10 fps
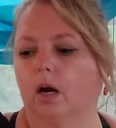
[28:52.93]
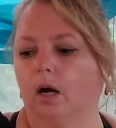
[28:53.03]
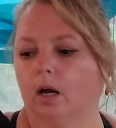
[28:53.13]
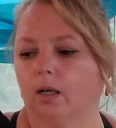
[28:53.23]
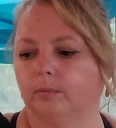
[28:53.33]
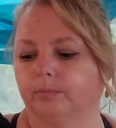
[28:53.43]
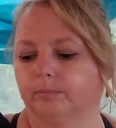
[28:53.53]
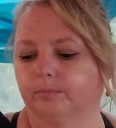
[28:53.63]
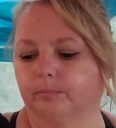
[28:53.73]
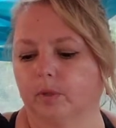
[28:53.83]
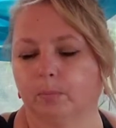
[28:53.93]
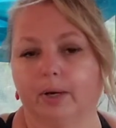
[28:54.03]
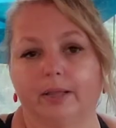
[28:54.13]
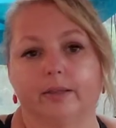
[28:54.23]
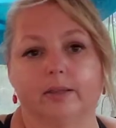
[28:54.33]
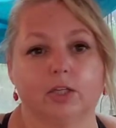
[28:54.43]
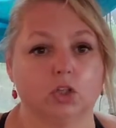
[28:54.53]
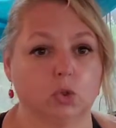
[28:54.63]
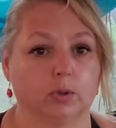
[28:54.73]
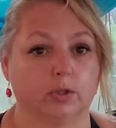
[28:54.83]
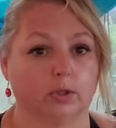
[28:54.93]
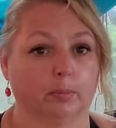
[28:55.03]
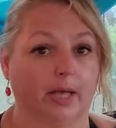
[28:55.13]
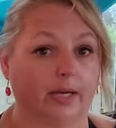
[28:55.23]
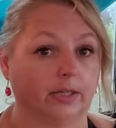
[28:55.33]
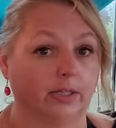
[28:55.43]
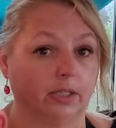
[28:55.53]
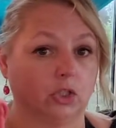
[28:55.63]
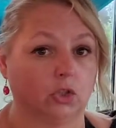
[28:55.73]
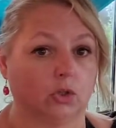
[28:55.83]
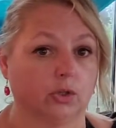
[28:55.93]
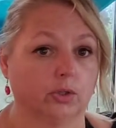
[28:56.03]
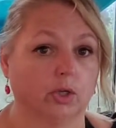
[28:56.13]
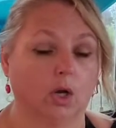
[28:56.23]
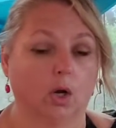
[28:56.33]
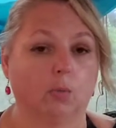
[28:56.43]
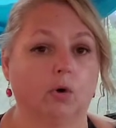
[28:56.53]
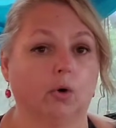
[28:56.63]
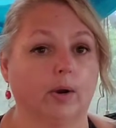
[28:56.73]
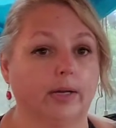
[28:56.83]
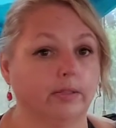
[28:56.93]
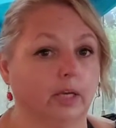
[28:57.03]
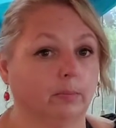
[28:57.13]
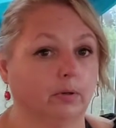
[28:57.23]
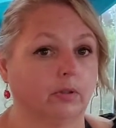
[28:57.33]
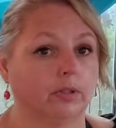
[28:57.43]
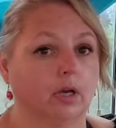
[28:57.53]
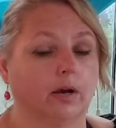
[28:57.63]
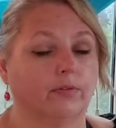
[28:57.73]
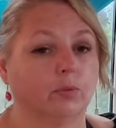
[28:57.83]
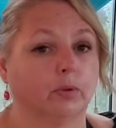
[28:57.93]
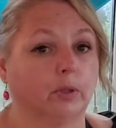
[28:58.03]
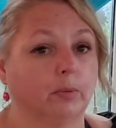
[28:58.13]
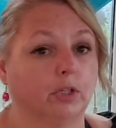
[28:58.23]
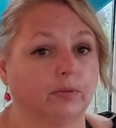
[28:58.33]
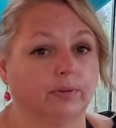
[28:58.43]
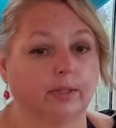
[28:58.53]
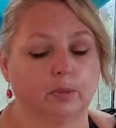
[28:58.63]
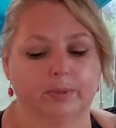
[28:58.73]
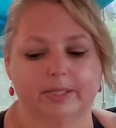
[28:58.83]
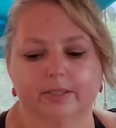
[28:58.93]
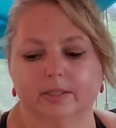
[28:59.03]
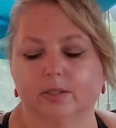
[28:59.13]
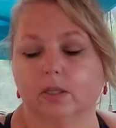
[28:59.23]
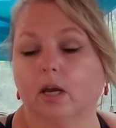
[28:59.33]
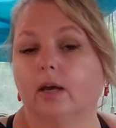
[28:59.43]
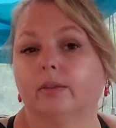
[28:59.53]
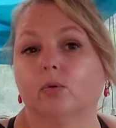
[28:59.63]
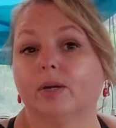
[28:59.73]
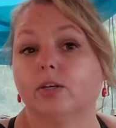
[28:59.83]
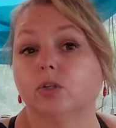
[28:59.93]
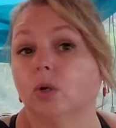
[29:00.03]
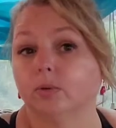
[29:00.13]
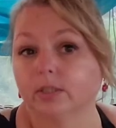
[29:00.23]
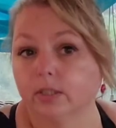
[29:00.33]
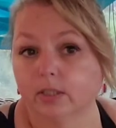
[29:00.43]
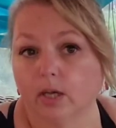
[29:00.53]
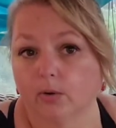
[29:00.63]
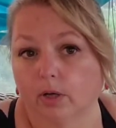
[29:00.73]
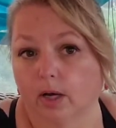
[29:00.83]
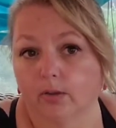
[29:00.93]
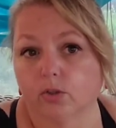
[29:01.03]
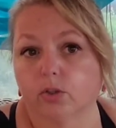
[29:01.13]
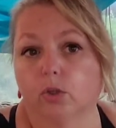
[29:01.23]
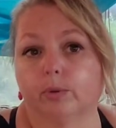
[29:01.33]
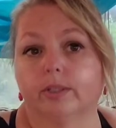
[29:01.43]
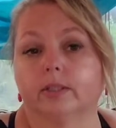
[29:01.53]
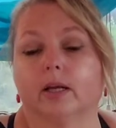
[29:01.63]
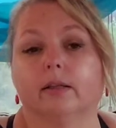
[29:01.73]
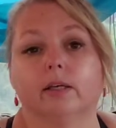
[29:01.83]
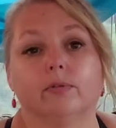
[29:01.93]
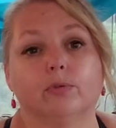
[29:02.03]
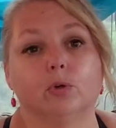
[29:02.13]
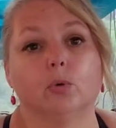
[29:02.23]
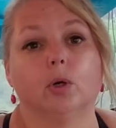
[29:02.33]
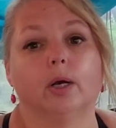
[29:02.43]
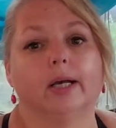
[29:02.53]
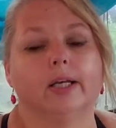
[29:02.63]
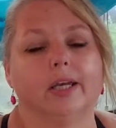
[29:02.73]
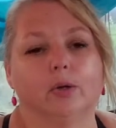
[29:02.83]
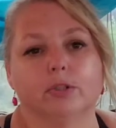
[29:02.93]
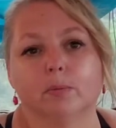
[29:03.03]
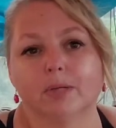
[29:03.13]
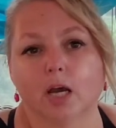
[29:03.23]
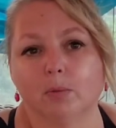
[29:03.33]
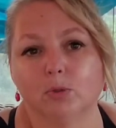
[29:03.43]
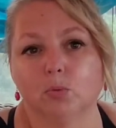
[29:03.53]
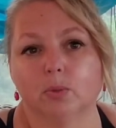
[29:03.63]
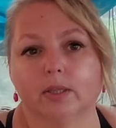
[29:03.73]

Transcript: Um, but these shorts are the black t-shirt were great examples of some really budget-friendly pieces. There is no discount either, so it's not like if you, you know, sometimes